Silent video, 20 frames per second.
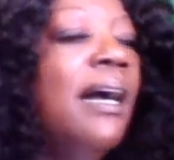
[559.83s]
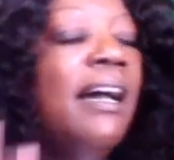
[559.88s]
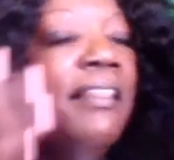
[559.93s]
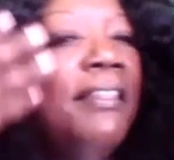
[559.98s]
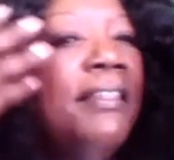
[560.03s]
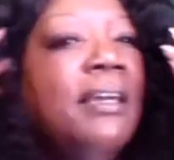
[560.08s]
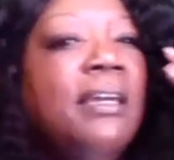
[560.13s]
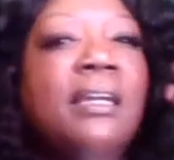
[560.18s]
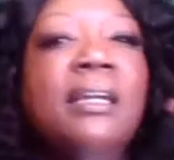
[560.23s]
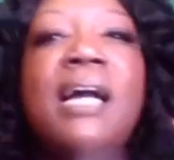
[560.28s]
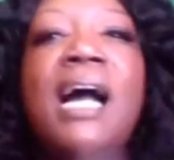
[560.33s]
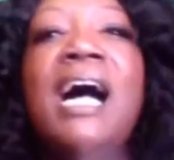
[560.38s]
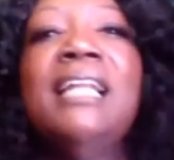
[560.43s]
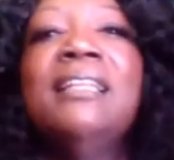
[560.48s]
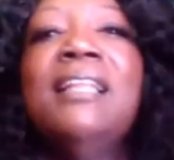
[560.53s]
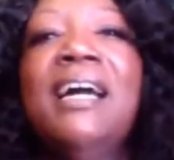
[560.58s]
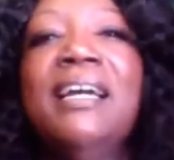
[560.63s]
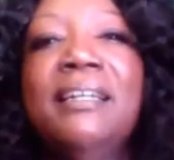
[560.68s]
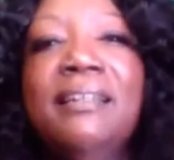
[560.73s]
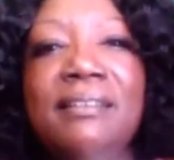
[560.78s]
I think
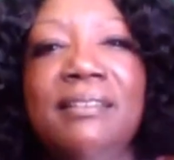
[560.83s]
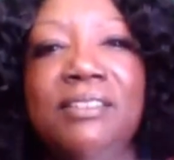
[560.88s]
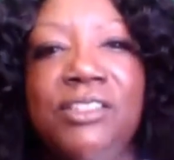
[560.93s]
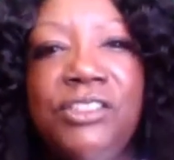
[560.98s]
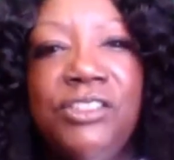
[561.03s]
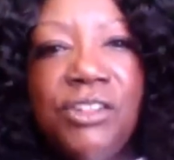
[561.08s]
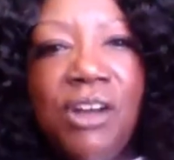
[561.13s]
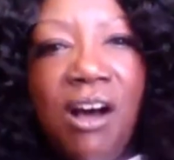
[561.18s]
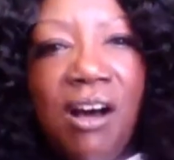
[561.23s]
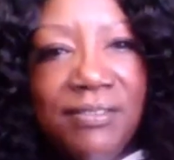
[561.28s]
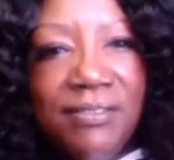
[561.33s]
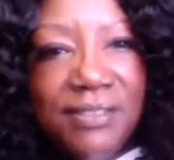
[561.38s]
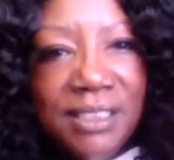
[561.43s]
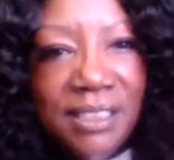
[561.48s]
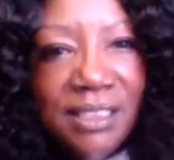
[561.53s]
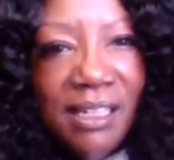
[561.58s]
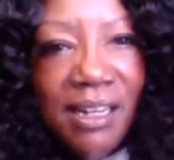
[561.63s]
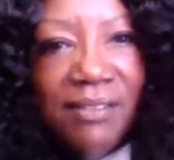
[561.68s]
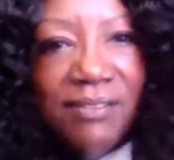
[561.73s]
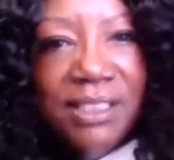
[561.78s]
I like the
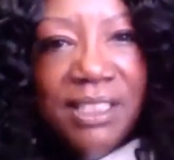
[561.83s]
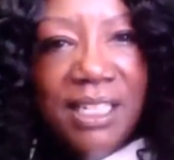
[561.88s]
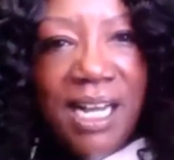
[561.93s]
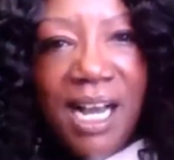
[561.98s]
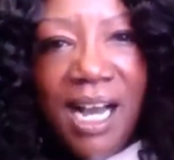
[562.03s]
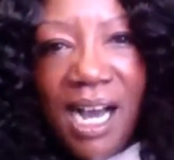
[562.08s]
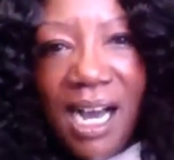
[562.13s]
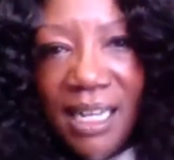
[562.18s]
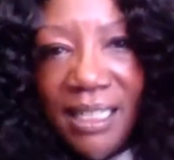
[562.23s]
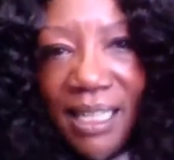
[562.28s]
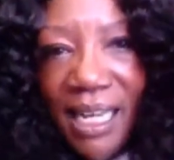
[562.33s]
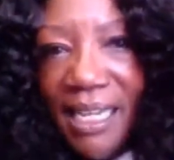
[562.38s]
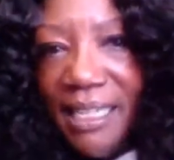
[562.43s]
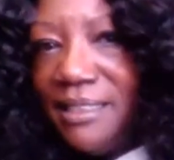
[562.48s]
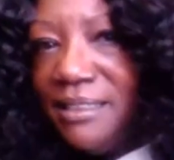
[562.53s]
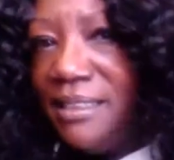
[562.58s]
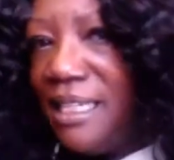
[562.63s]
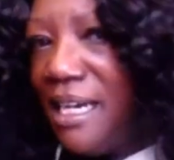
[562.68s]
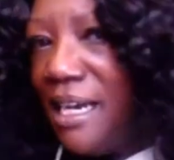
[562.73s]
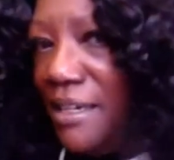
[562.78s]
softness of it. I
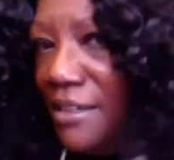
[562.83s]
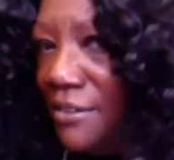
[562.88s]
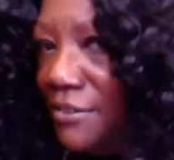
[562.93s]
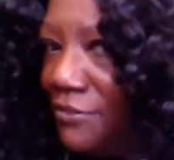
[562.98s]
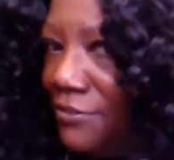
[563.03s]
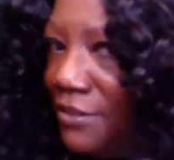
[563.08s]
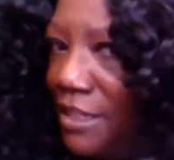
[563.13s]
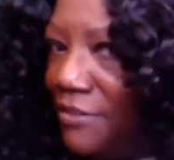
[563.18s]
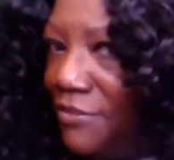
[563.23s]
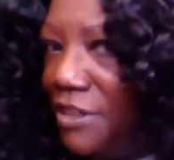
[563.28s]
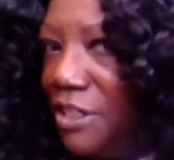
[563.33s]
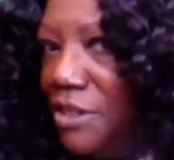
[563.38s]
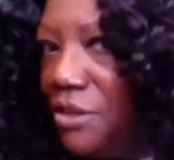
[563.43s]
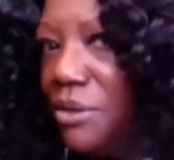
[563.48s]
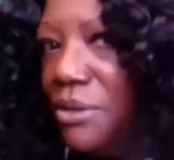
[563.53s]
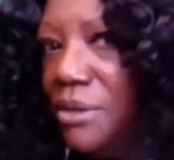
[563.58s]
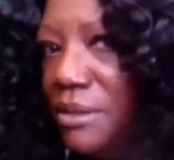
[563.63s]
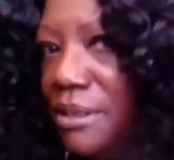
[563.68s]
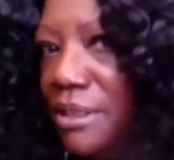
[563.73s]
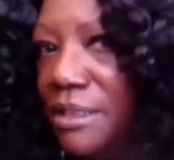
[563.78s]
like the kind of fluffy
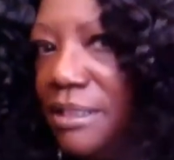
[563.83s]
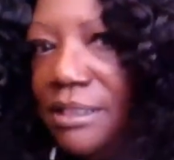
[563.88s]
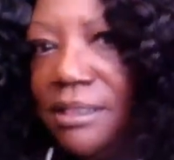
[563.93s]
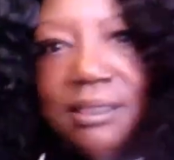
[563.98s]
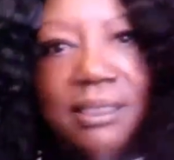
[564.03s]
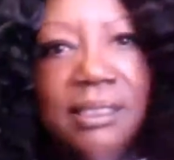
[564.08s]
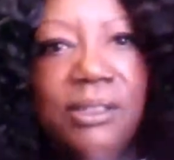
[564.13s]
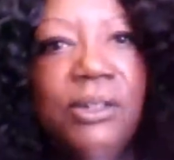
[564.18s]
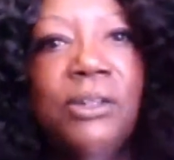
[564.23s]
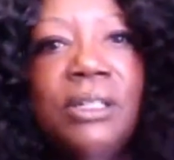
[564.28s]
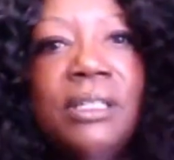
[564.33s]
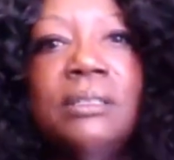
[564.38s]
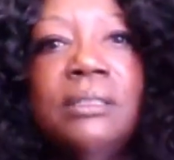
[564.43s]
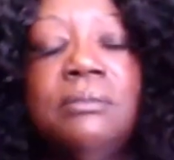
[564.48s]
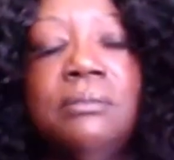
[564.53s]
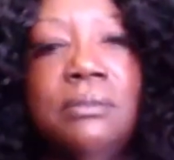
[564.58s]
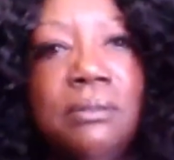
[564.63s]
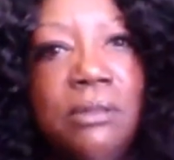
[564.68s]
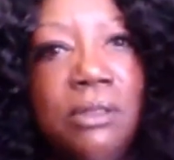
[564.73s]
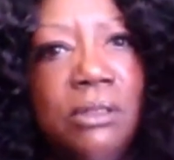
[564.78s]
curlness.
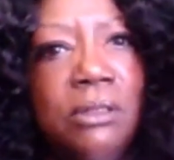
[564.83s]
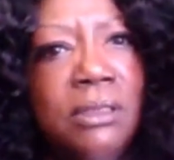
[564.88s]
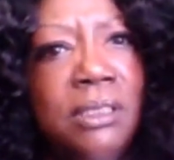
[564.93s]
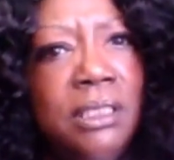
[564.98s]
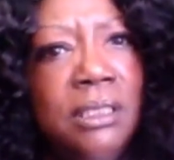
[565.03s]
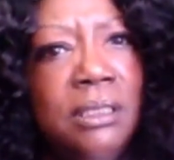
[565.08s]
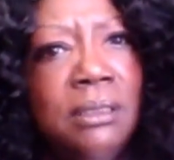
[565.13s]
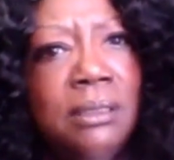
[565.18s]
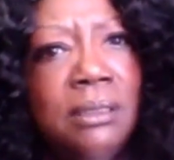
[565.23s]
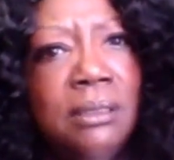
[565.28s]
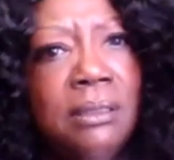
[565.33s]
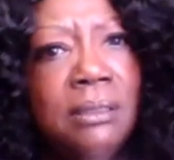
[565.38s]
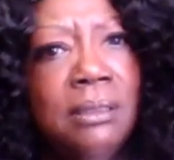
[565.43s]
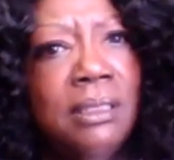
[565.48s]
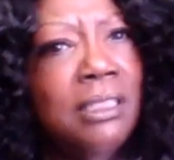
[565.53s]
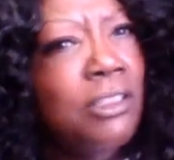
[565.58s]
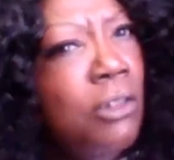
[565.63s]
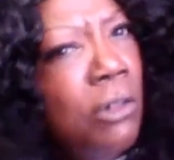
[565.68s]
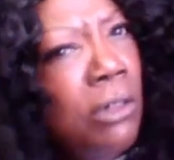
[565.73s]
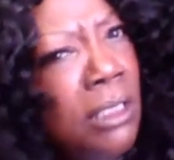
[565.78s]
Curlness?
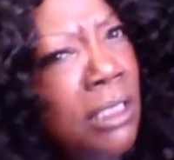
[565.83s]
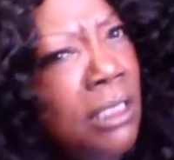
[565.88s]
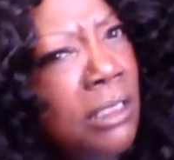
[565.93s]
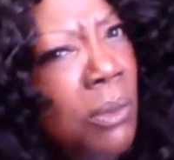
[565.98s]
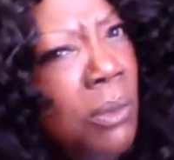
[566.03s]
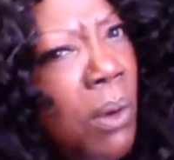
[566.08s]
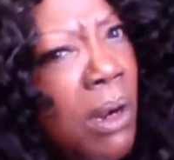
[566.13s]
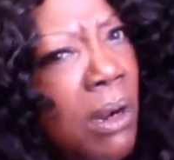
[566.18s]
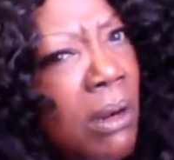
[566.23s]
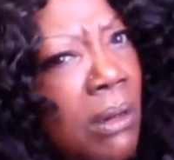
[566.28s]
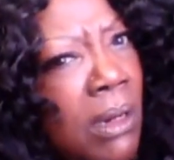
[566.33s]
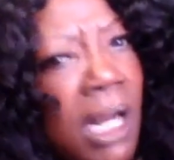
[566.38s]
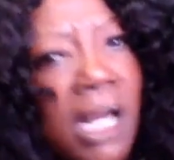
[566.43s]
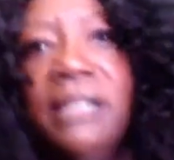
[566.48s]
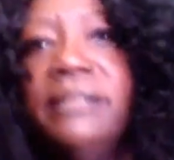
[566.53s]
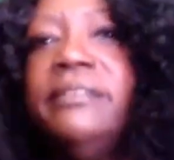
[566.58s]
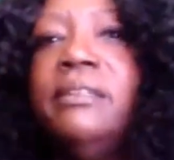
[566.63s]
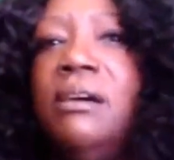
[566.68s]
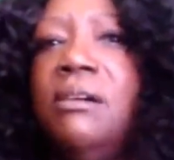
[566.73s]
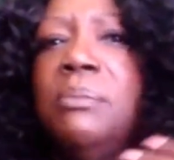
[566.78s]
Is curlness a word?
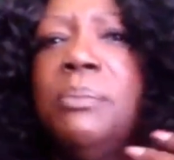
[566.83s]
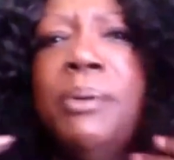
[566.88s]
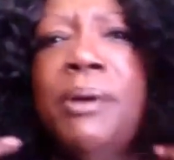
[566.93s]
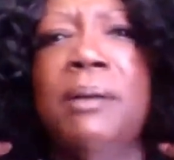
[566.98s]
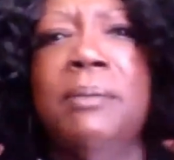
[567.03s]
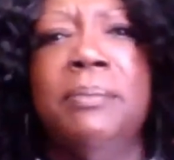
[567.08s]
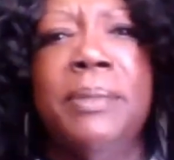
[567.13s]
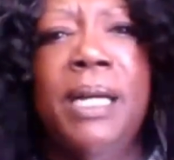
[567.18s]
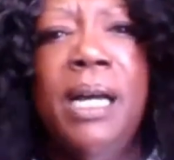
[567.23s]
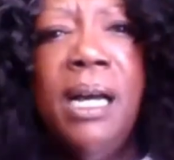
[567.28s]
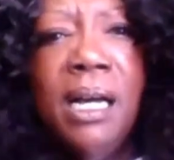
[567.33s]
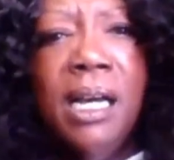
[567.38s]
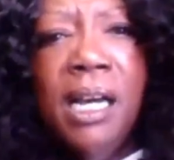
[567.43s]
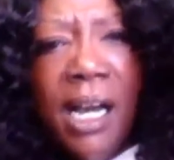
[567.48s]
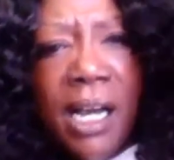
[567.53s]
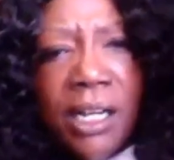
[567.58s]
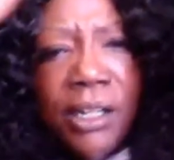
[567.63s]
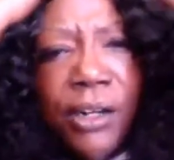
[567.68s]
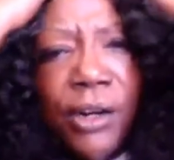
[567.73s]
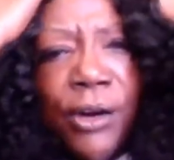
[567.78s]
No, problem out.
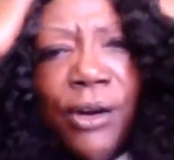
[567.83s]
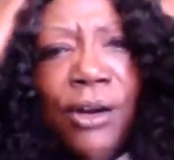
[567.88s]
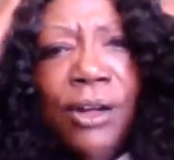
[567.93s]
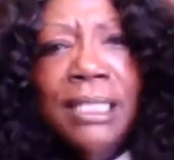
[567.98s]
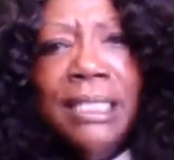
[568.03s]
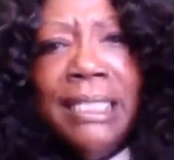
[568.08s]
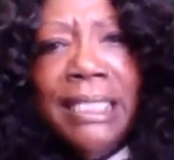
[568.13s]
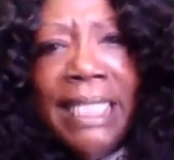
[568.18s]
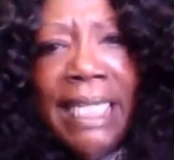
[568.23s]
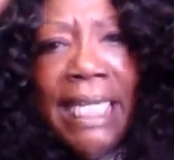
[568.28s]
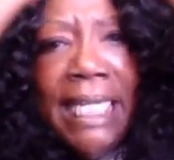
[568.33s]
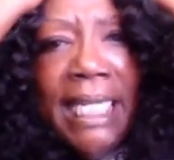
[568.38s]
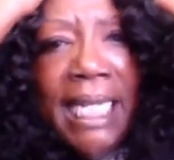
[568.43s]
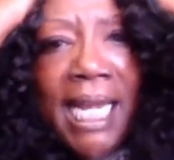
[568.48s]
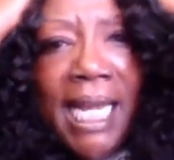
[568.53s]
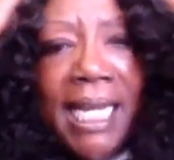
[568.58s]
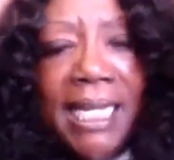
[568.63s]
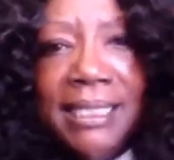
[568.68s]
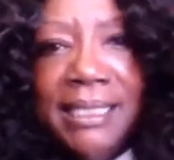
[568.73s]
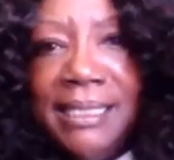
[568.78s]

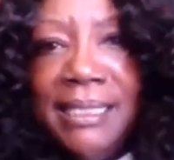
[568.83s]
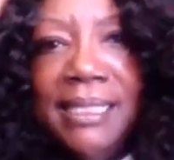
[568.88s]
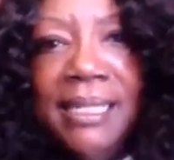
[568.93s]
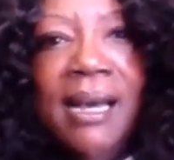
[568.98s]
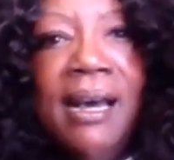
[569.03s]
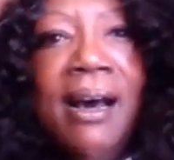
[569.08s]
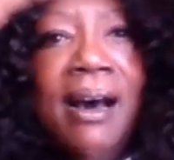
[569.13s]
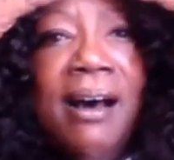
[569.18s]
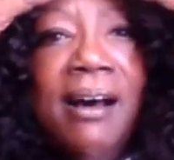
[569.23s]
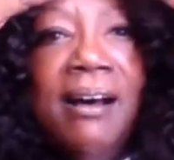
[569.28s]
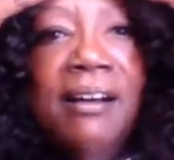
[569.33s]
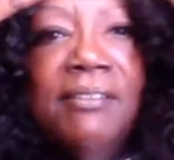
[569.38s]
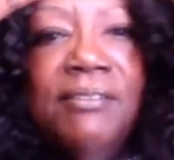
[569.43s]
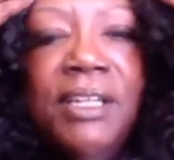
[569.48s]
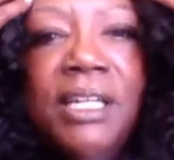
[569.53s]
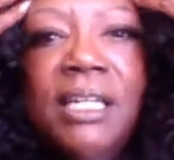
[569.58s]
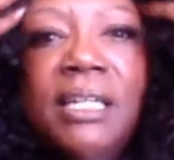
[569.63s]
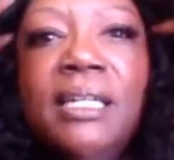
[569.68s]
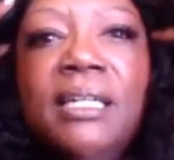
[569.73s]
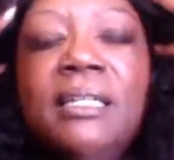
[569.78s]
Curliness
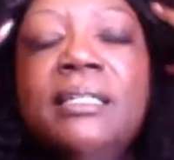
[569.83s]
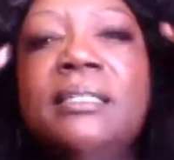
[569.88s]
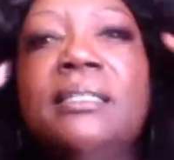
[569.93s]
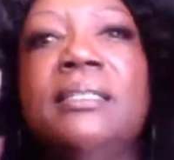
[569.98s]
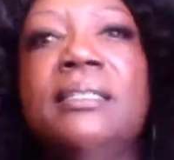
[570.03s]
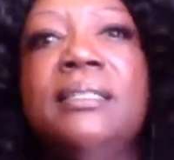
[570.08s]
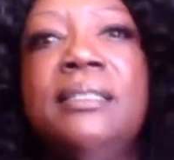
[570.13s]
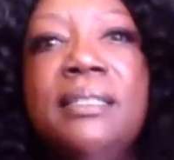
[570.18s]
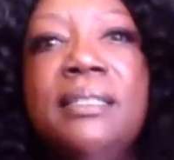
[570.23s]
of it.